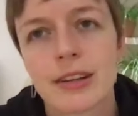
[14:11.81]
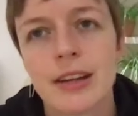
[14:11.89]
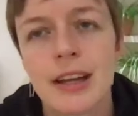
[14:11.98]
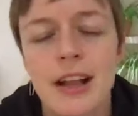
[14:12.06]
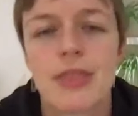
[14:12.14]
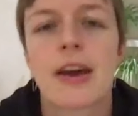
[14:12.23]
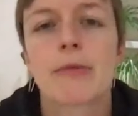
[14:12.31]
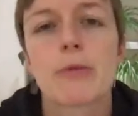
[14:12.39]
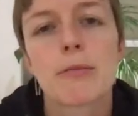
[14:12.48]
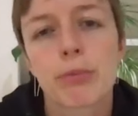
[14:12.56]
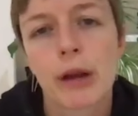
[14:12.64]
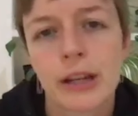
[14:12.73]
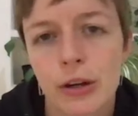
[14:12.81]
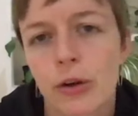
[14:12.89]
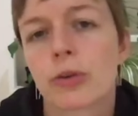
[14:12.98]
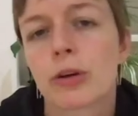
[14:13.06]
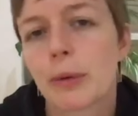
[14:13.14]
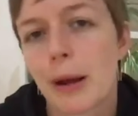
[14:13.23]
And that will bring
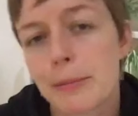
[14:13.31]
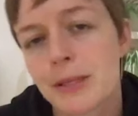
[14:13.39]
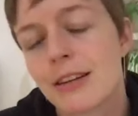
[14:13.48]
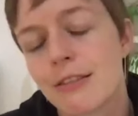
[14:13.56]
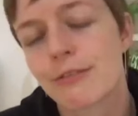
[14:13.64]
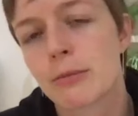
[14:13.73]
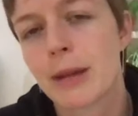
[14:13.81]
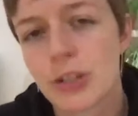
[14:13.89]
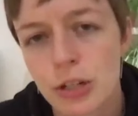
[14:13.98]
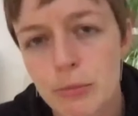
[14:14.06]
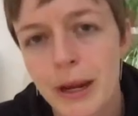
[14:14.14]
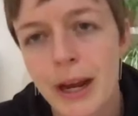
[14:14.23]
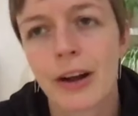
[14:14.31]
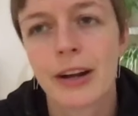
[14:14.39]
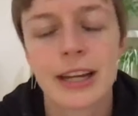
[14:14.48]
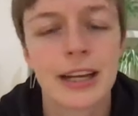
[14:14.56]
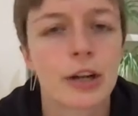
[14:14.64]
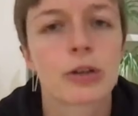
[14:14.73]
your group up to information
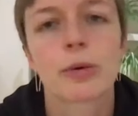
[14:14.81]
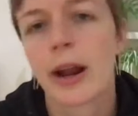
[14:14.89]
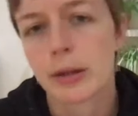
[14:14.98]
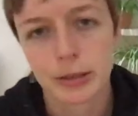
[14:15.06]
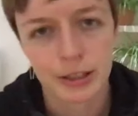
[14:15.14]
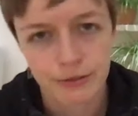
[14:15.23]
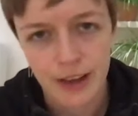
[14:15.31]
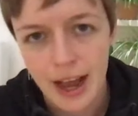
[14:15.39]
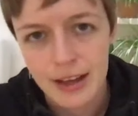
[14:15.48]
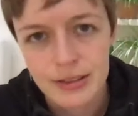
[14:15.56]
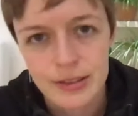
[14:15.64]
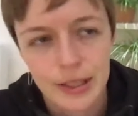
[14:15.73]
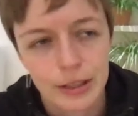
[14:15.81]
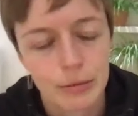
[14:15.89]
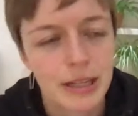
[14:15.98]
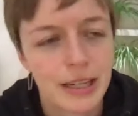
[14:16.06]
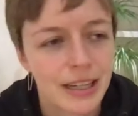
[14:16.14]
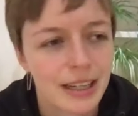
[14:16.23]
parity incredibly fast. It'll
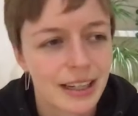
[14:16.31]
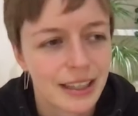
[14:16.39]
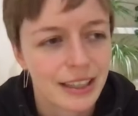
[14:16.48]
be,